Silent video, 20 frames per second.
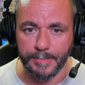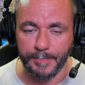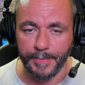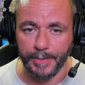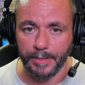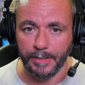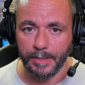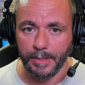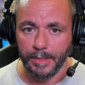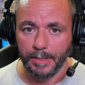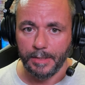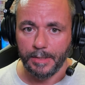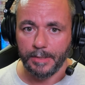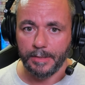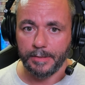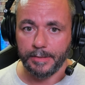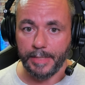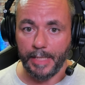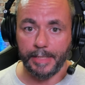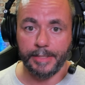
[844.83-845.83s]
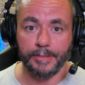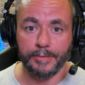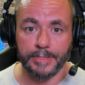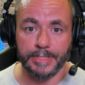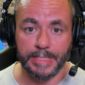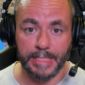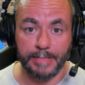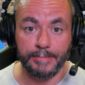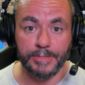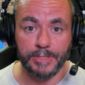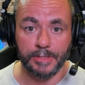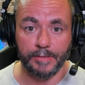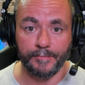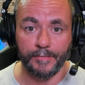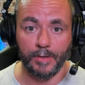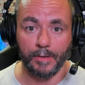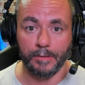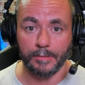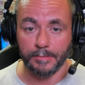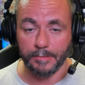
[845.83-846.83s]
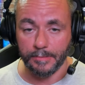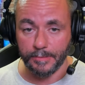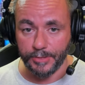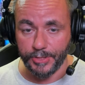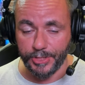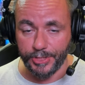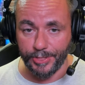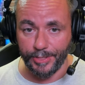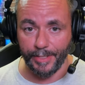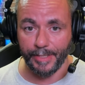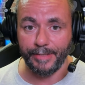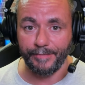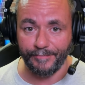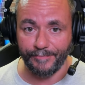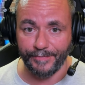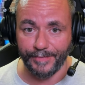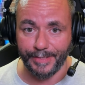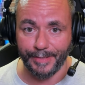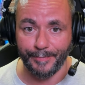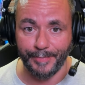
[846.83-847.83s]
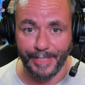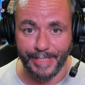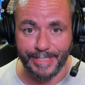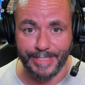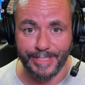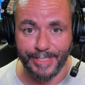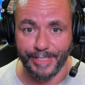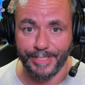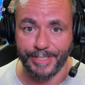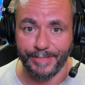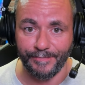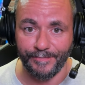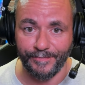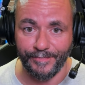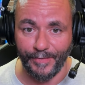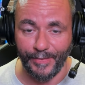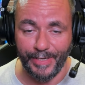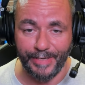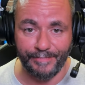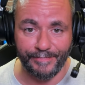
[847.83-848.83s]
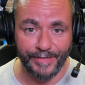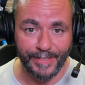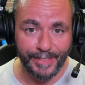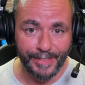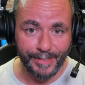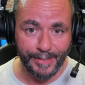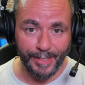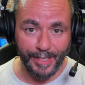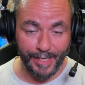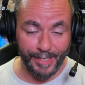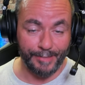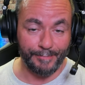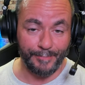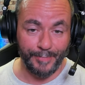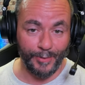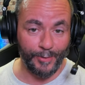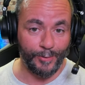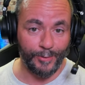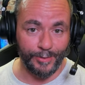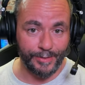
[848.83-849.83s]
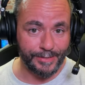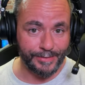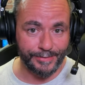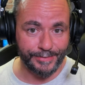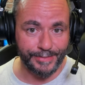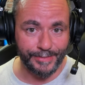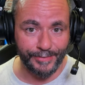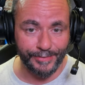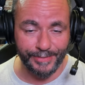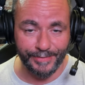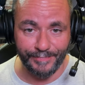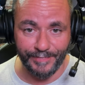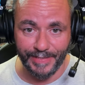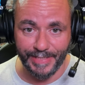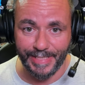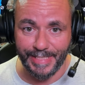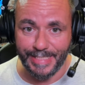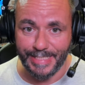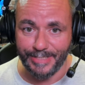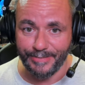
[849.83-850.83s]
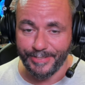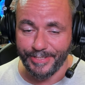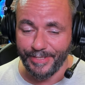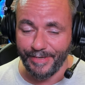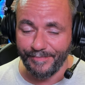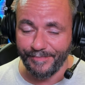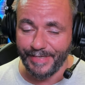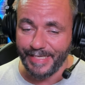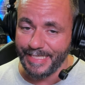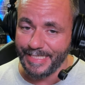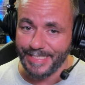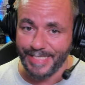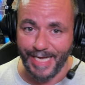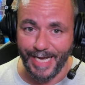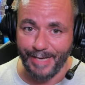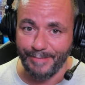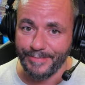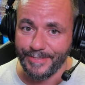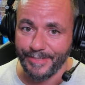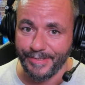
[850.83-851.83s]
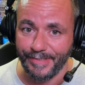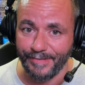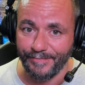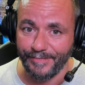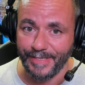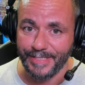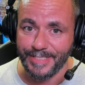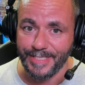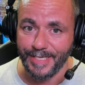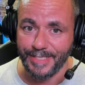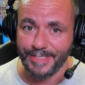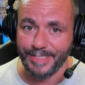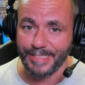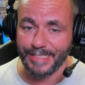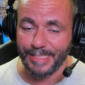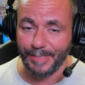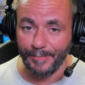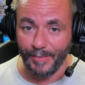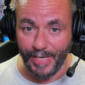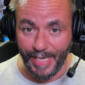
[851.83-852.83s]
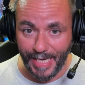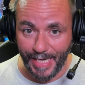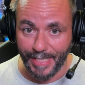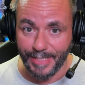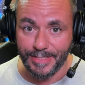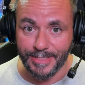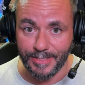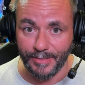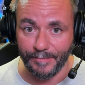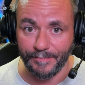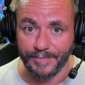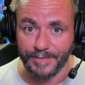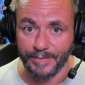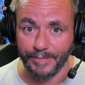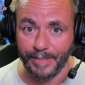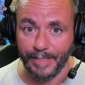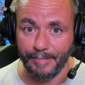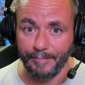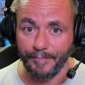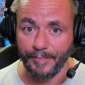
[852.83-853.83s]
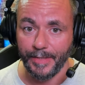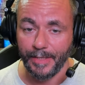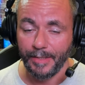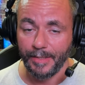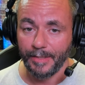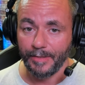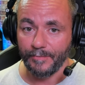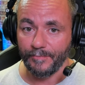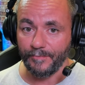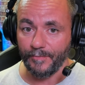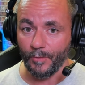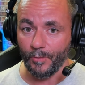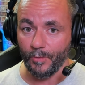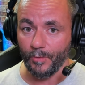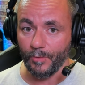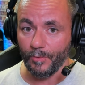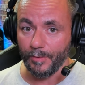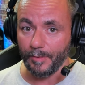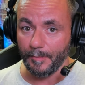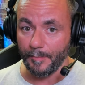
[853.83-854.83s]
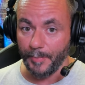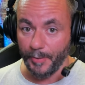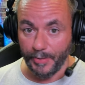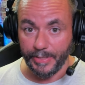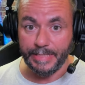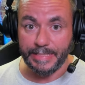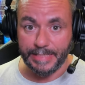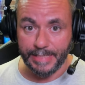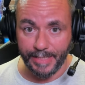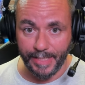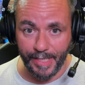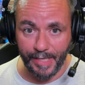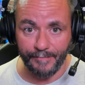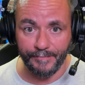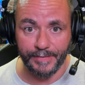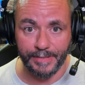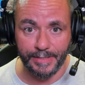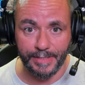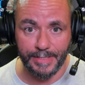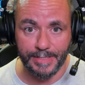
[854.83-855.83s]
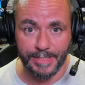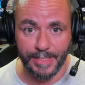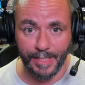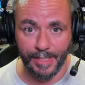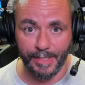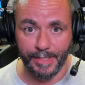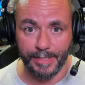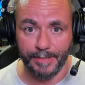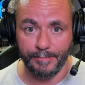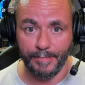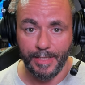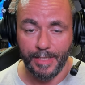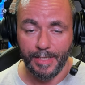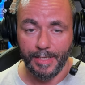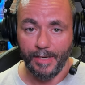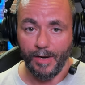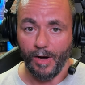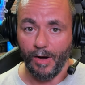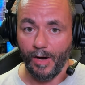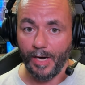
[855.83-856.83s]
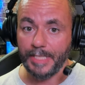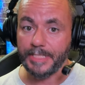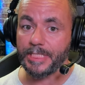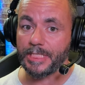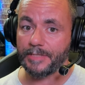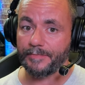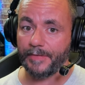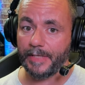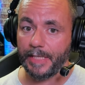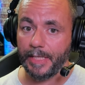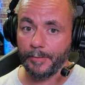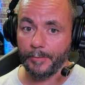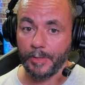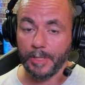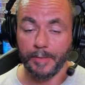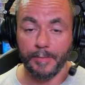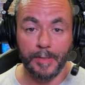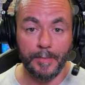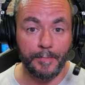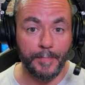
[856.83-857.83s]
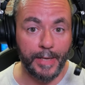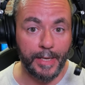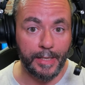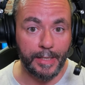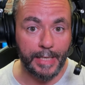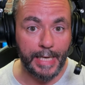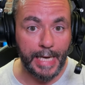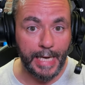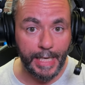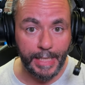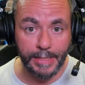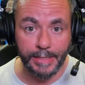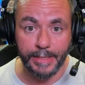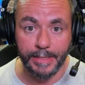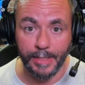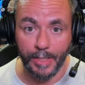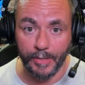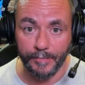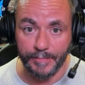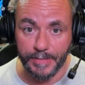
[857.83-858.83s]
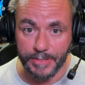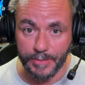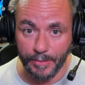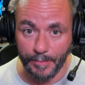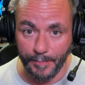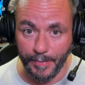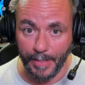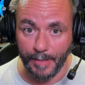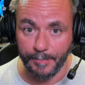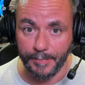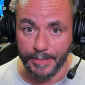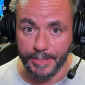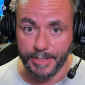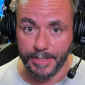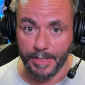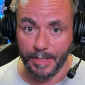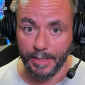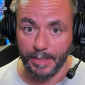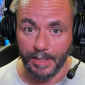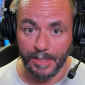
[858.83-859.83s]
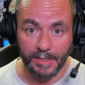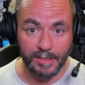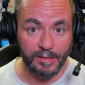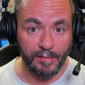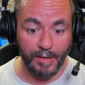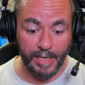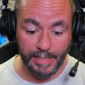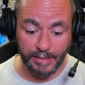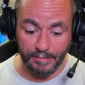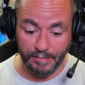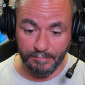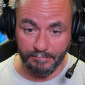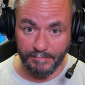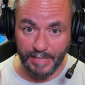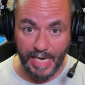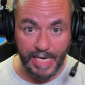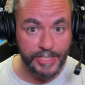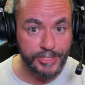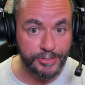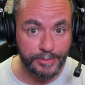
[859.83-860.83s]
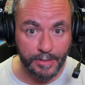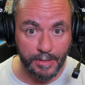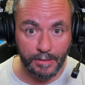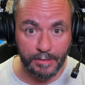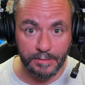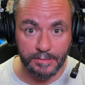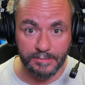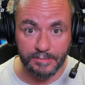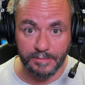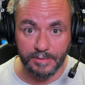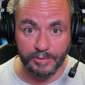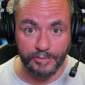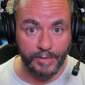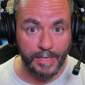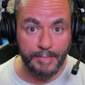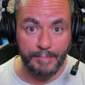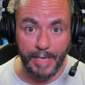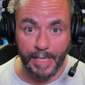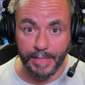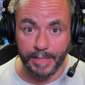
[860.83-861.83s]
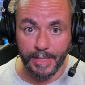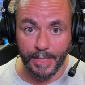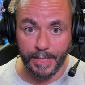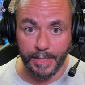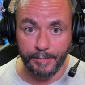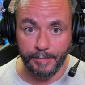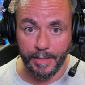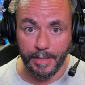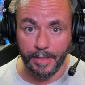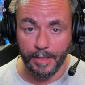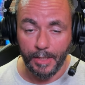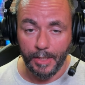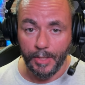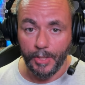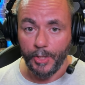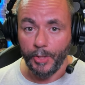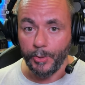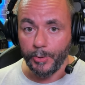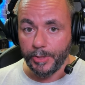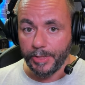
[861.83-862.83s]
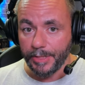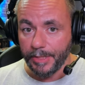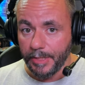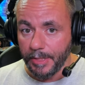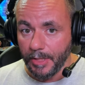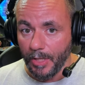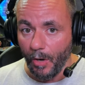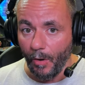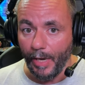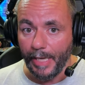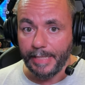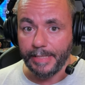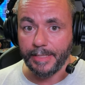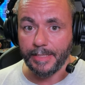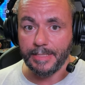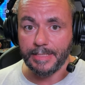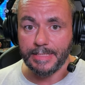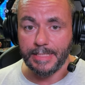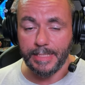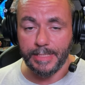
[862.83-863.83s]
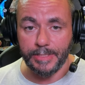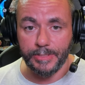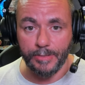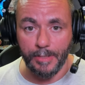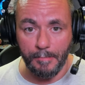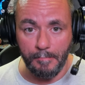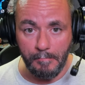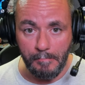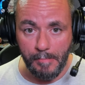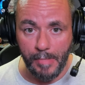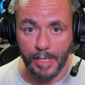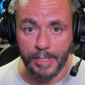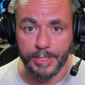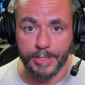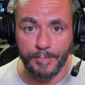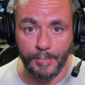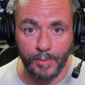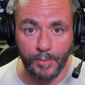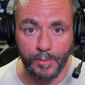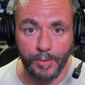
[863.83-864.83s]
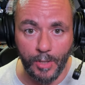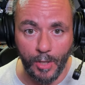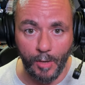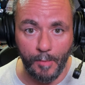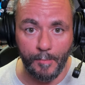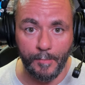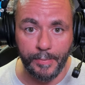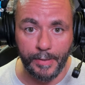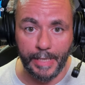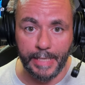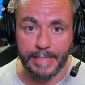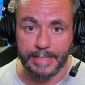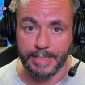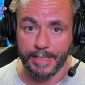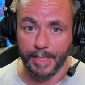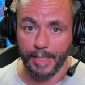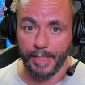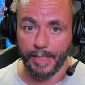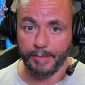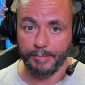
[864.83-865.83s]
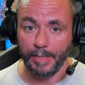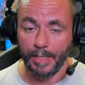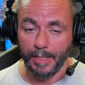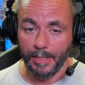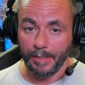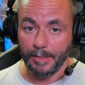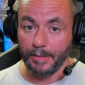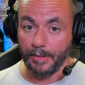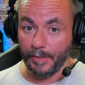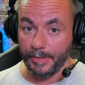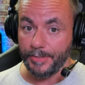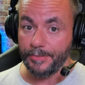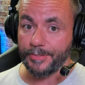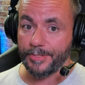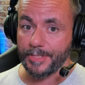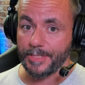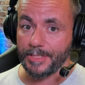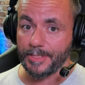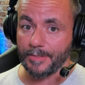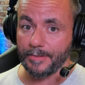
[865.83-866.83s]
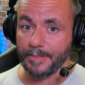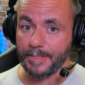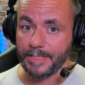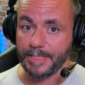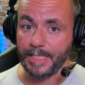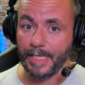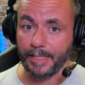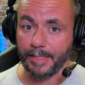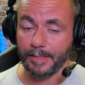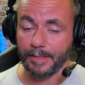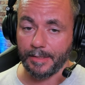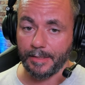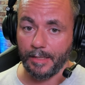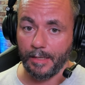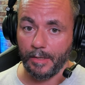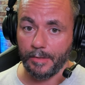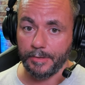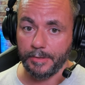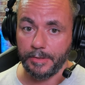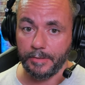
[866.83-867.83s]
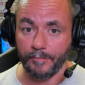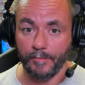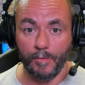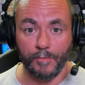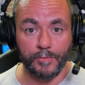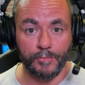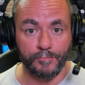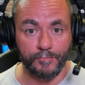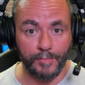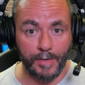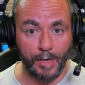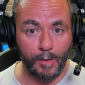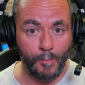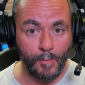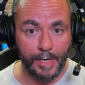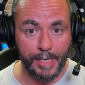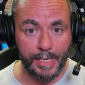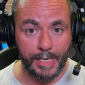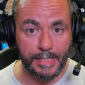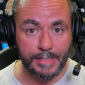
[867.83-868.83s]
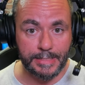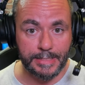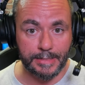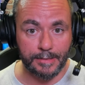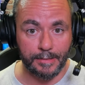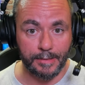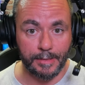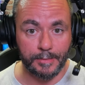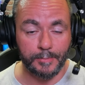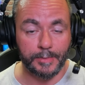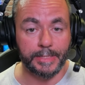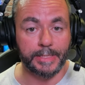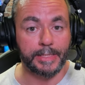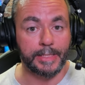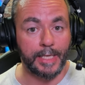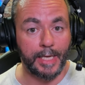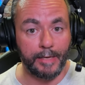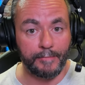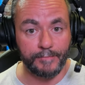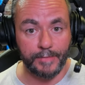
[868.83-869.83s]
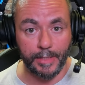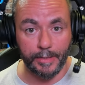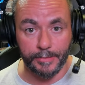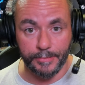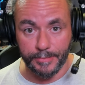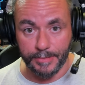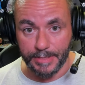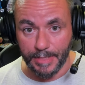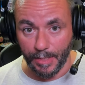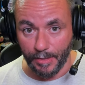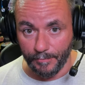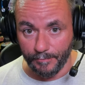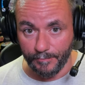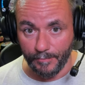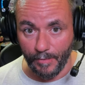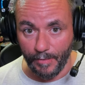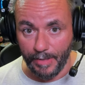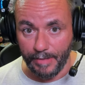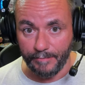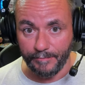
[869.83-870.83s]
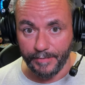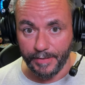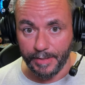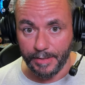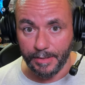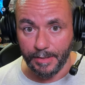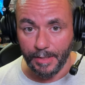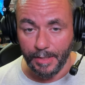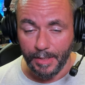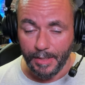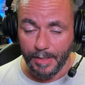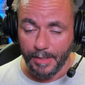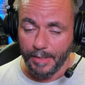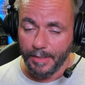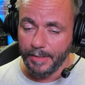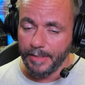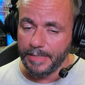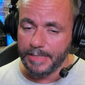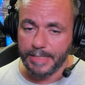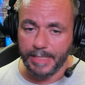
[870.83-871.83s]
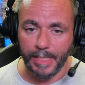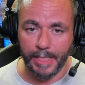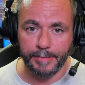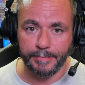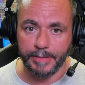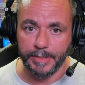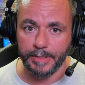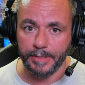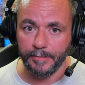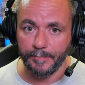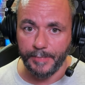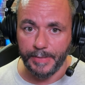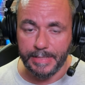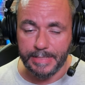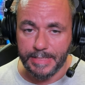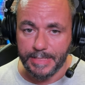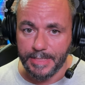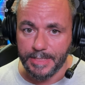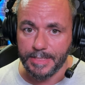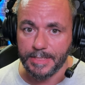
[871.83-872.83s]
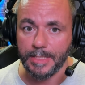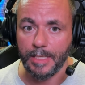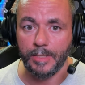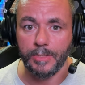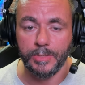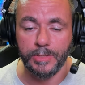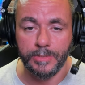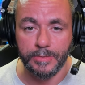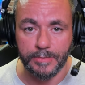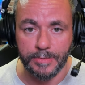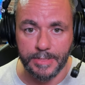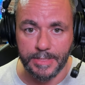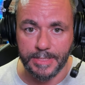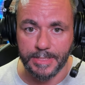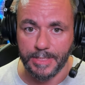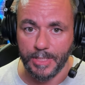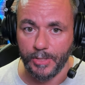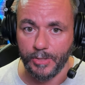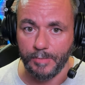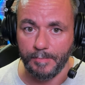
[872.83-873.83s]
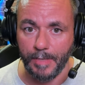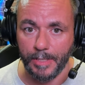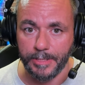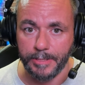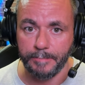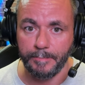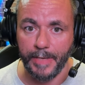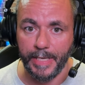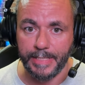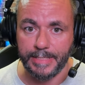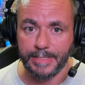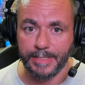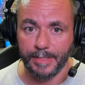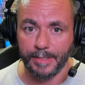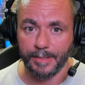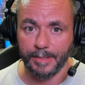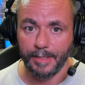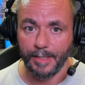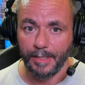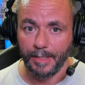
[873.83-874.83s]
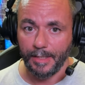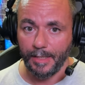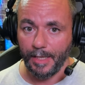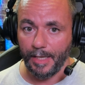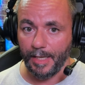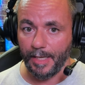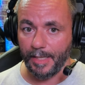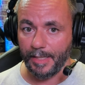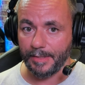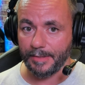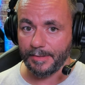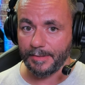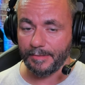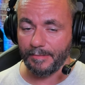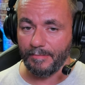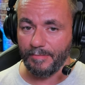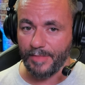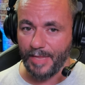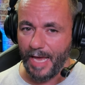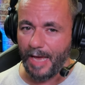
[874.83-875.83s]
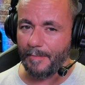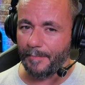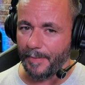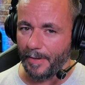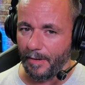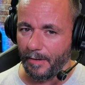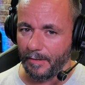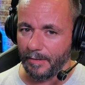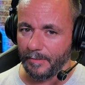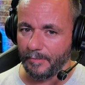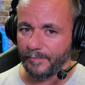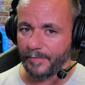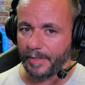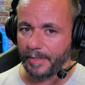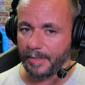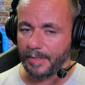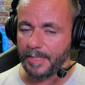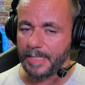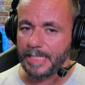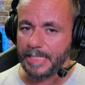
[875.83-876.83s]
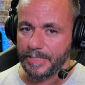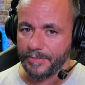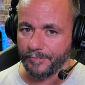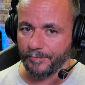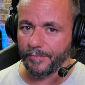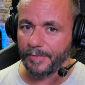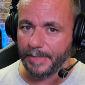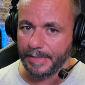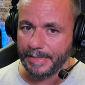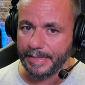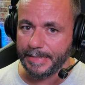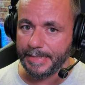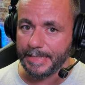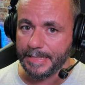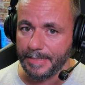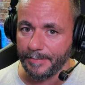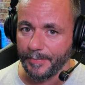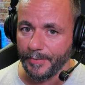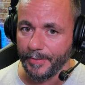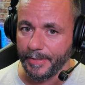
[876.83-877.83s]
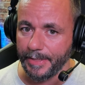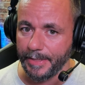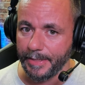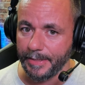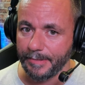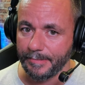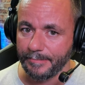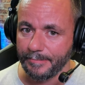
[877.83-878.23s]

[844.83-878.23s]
But Daniel seems to have gone straight for the PlayStation five uh, port or, or the release, which I think is absolutely fantastic. So my hat's off to him for putting together this game. I just think it would have been better handing over to a publisher like Astragon, Green Man Gaming, who could guide this into a much more complex game. Like you just saw a second ago, you've got the railway outside. We could have loads arriving. This game could have been so, so much better. And that part of it is really disappointing.